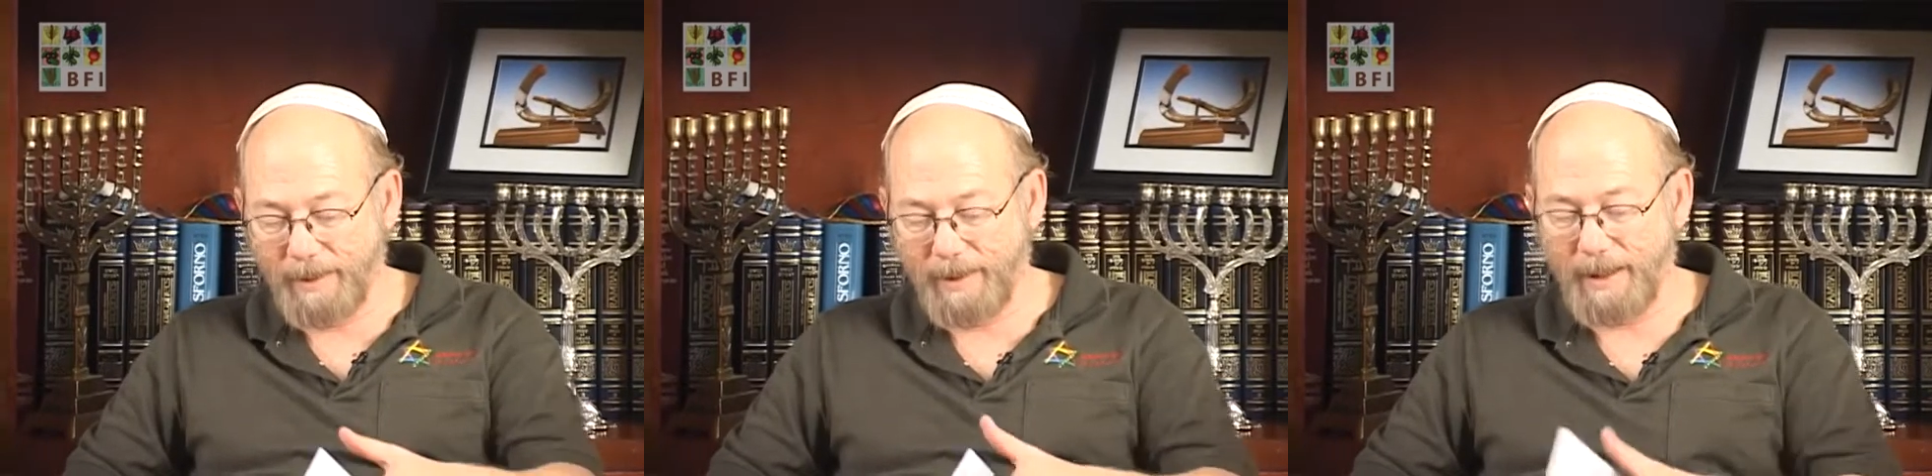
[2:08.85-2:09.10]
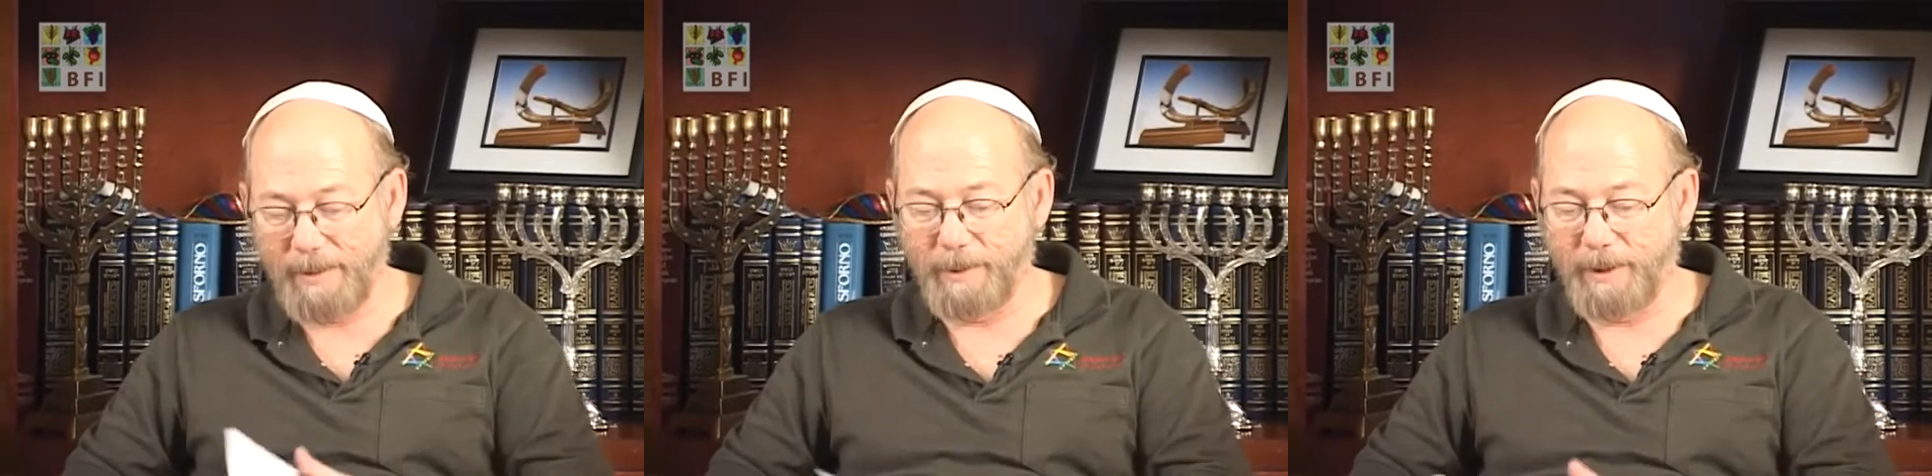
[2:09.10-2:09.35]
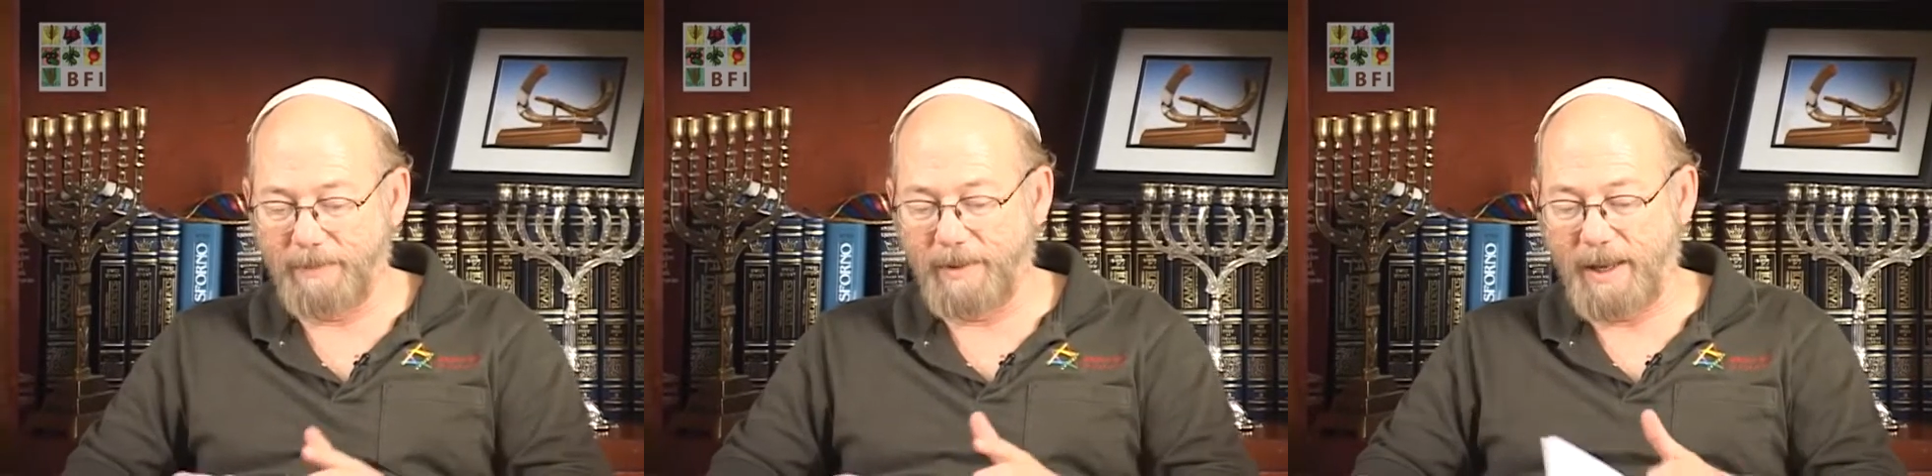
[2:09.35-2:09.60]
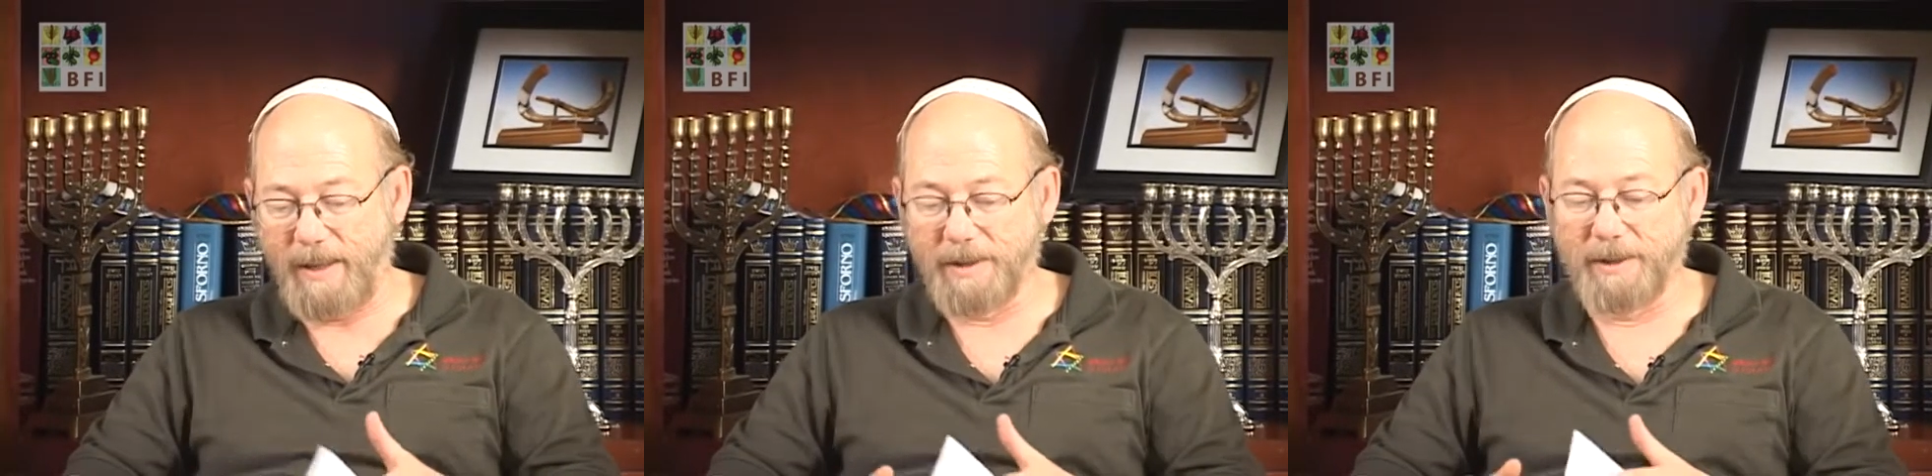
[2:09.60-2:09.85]
And I believe,
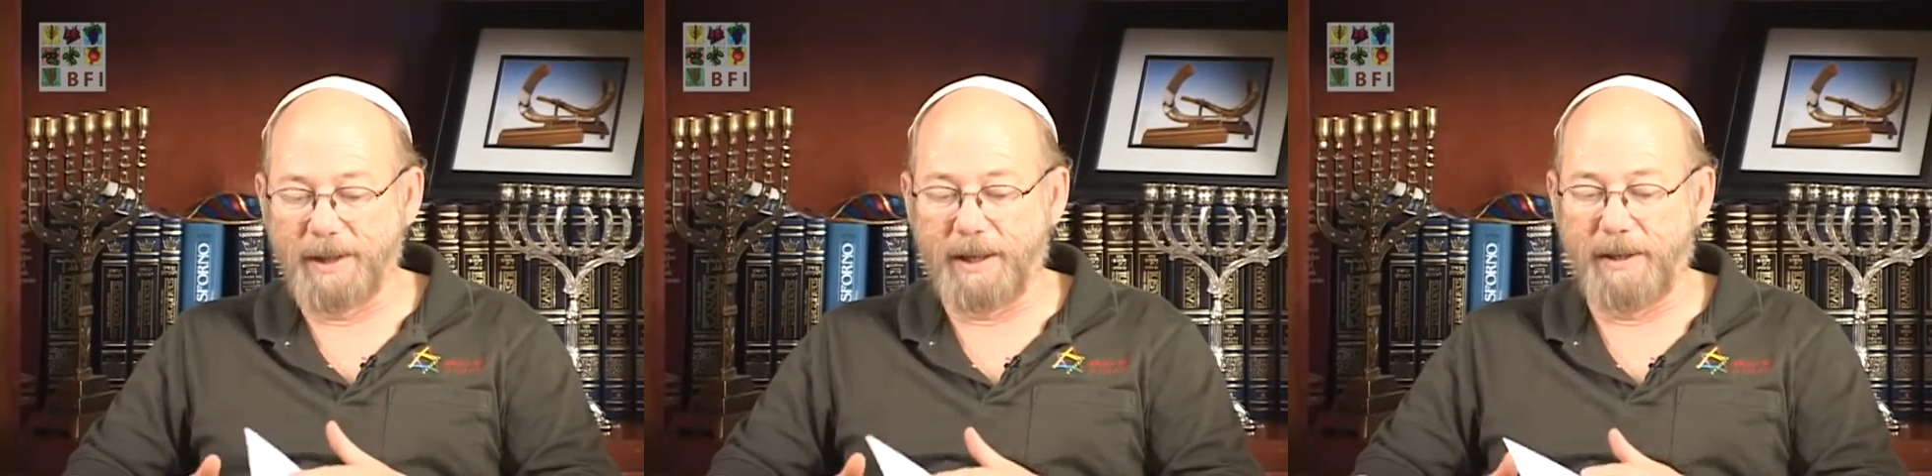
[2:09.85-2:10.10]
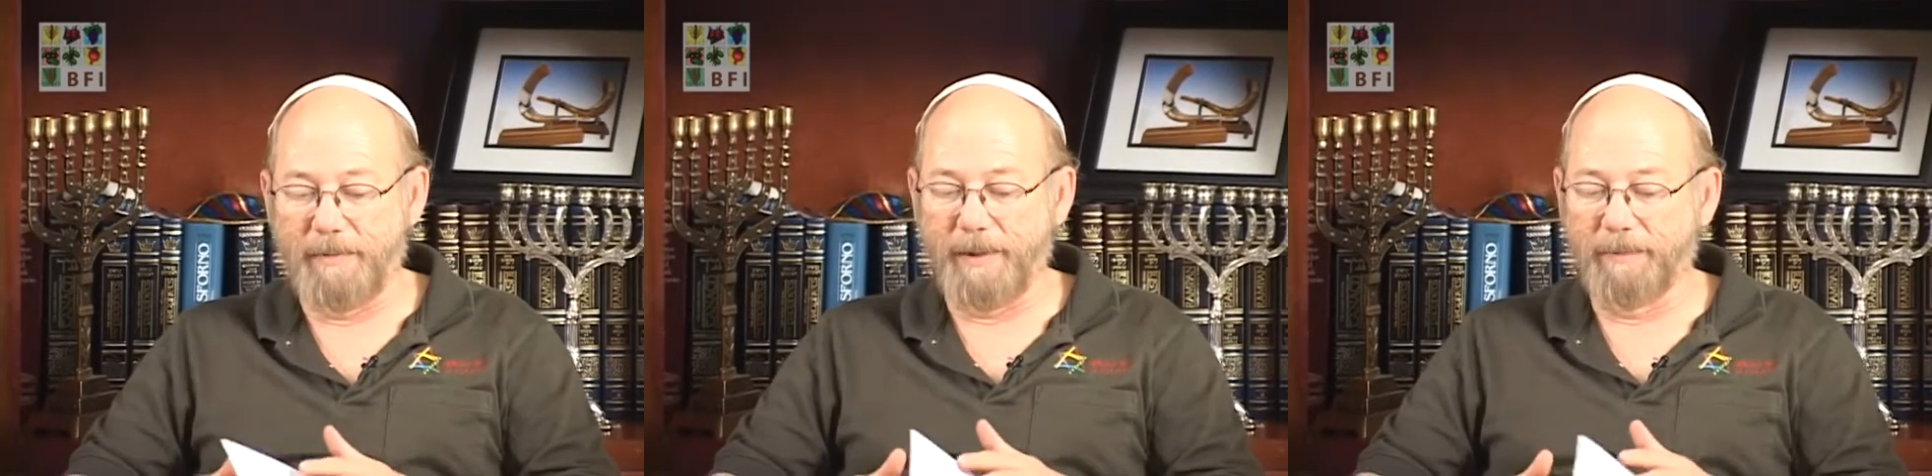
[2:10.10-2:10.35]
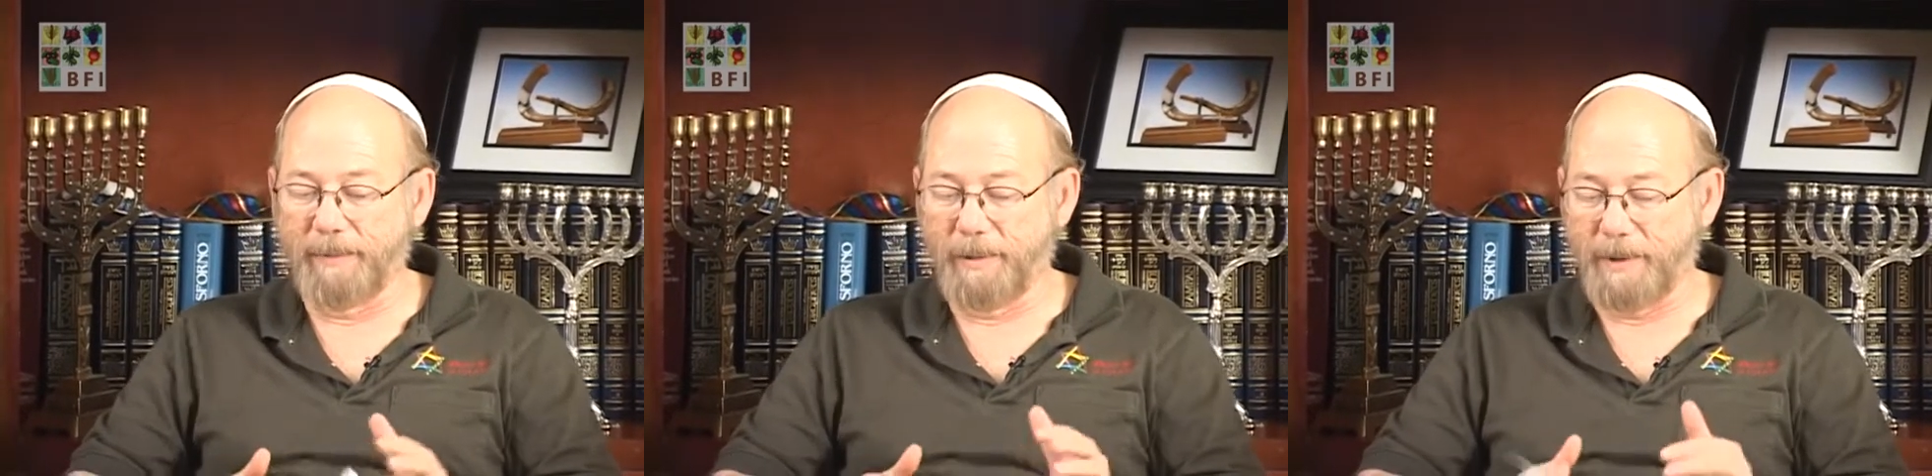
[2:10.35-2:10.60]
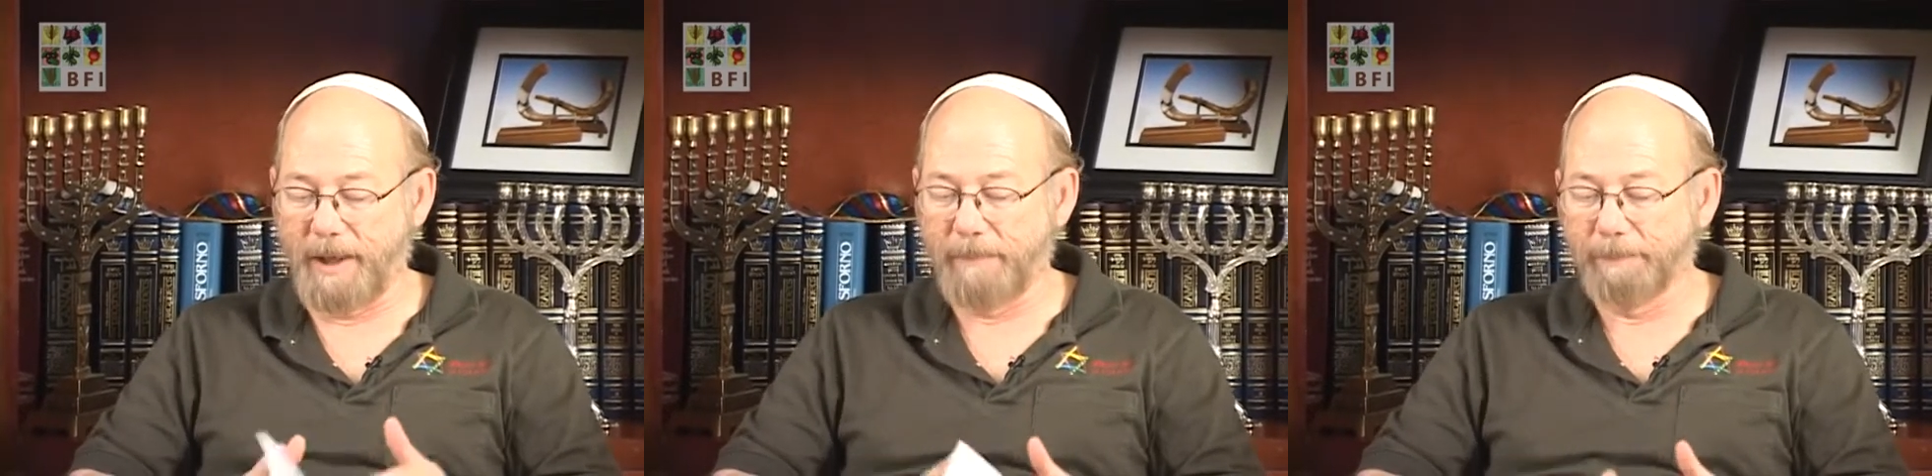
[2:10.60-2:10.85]
that's the end of it.
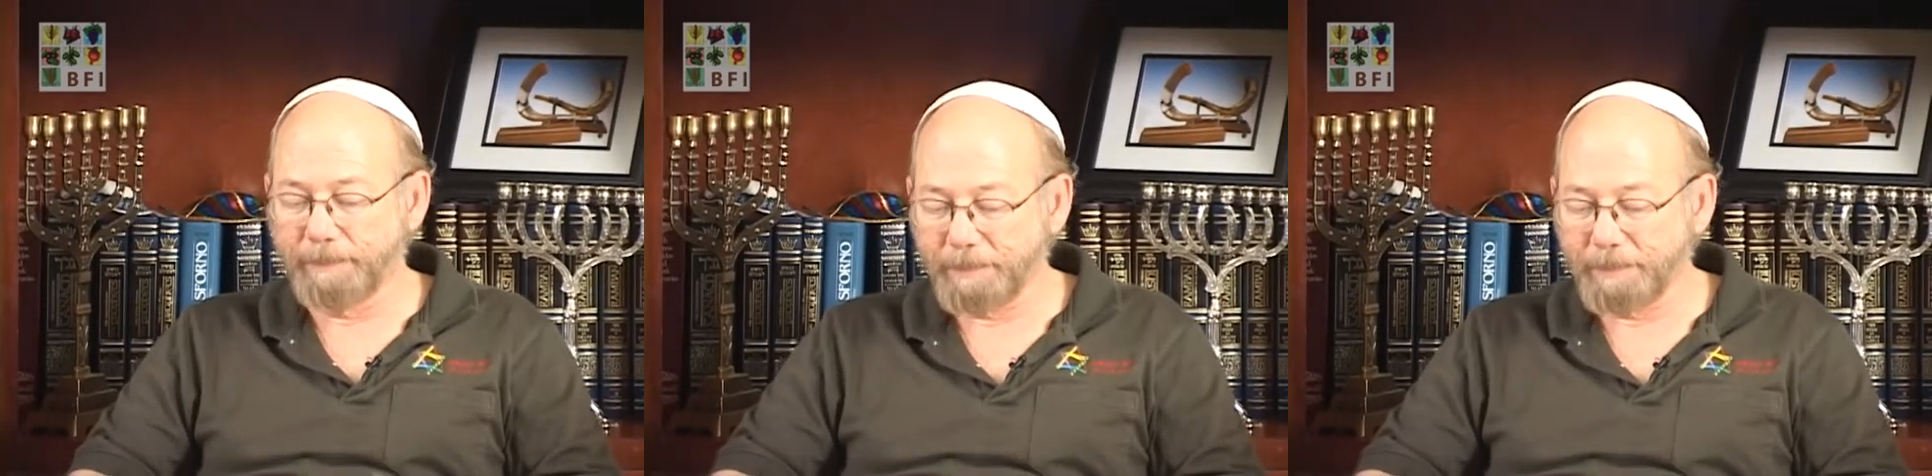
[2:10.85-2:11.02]
Okay.